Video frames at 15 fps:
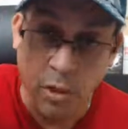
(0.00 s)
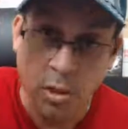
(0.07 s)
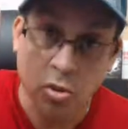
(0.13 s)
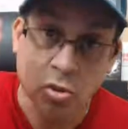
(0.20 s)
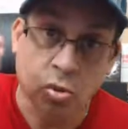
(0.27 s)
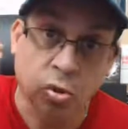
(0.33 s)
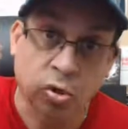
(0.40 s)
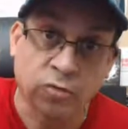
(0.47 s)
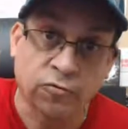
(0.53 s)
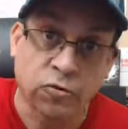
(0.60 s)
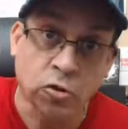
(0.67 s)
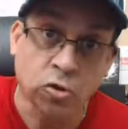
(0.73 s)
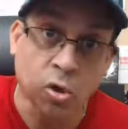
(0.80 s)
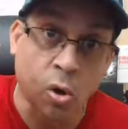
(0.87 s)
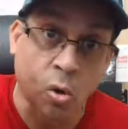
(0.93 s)
So if
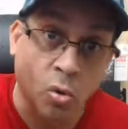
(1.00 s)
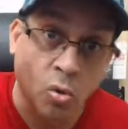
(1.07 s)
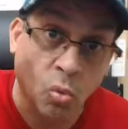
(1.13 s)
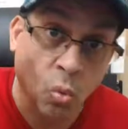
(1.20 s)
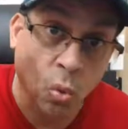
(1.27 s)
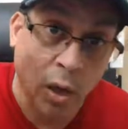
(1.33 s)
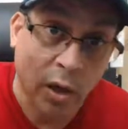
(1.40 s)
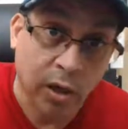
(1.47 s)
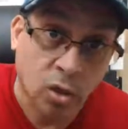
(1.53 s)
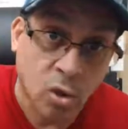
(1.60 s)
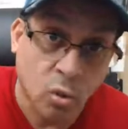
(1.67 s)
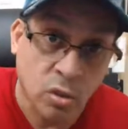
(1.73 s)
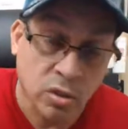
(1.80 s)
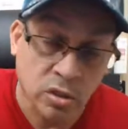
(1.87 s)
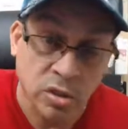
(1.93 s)
you don't want to
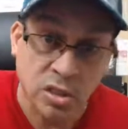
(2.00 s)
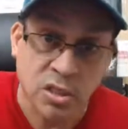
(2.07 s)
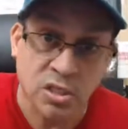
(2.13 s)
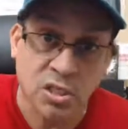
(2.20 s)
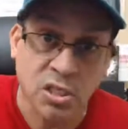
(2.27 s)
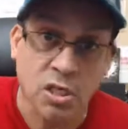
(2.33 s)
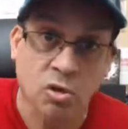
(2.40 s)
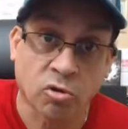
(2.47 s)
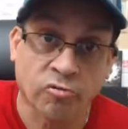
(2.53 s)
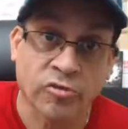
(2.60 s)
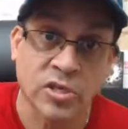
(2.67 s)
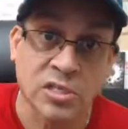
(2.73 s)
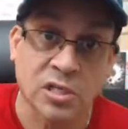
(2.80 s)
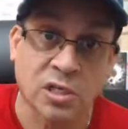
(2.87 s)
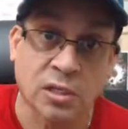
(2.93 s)
go into the casino
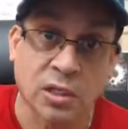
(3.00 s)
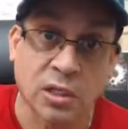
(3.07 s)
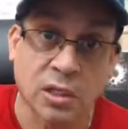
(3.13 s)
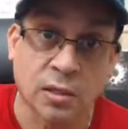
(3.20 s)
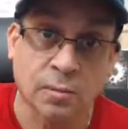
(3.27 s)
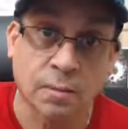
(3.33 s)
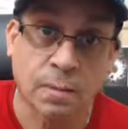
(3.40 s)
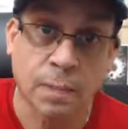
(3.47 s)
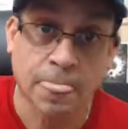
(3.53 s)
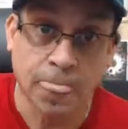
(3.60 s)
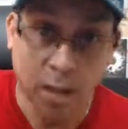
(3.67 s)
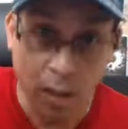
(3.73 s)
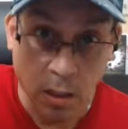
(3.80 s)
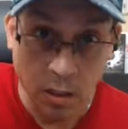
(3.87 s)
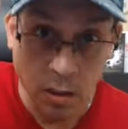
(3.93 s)
physically,
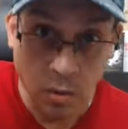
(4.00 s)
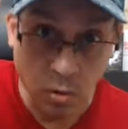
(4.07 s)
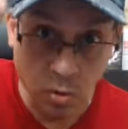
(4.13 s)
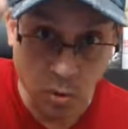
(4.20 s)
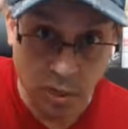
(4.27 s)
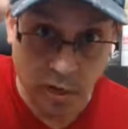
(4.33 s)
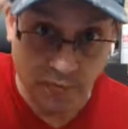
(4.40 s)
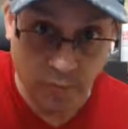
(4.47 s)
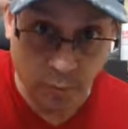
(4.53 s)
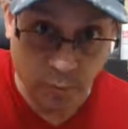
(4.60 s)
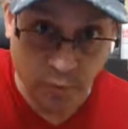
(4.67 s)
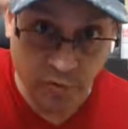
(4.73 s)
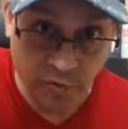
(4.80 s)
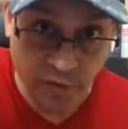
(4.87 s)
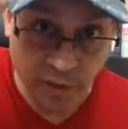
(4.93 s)
you have to
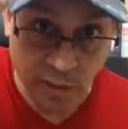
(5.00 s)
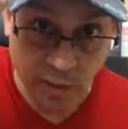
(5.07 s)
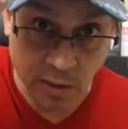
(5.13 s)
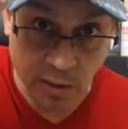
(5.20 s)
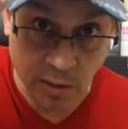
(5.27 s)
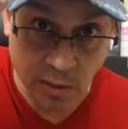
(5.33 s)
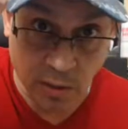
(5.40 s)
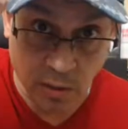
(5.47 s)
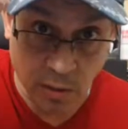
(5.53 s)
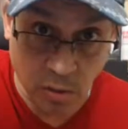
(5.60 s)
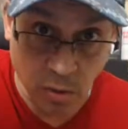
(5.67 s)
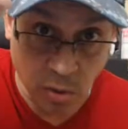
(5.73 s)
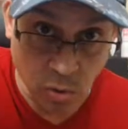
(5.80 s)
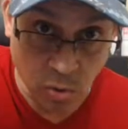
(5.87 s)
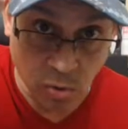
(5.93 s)
prevent
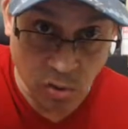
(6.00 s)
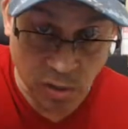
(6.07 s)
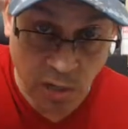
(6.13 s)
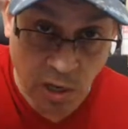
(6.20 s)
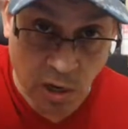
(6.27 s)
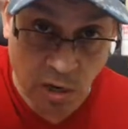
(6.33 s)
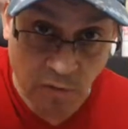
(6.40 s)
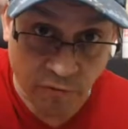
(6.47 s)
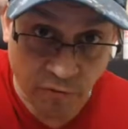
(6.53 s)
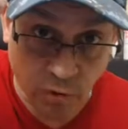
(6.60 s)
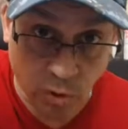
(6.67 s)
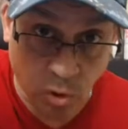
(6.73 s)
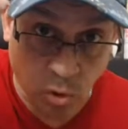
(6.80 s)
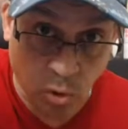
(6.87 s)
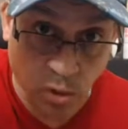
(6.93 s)
yourself
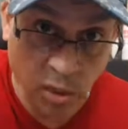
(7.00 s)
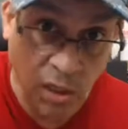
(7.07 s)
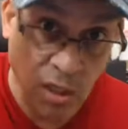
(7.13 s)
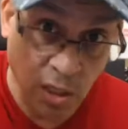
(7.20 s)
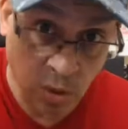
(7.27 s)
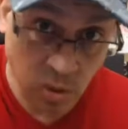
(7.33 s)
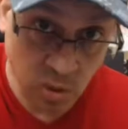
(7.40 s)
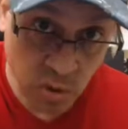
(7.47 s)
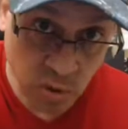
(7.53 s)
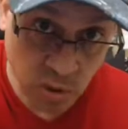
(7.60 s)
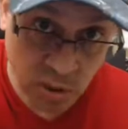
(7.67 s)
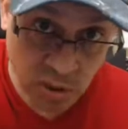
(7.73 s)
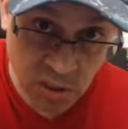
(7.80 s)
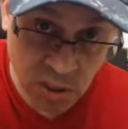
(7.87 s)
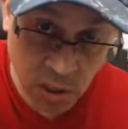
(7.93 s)
going into
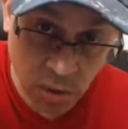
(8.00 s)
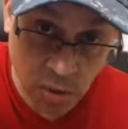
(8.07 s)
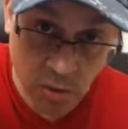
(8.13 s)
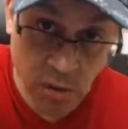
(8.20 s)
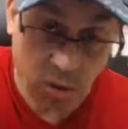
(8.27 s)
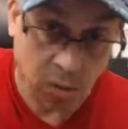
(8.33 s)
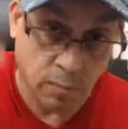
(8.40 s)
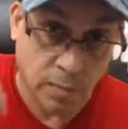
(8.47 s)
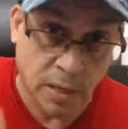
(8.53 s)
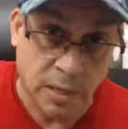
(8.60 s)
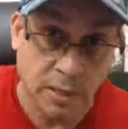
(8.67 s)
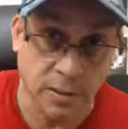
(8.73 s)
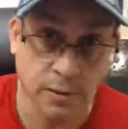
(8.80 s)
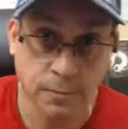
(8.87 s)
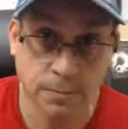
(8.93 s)
the casino in your
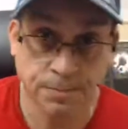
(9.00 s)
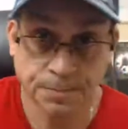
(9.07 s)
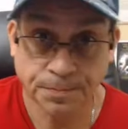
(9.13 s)
mind.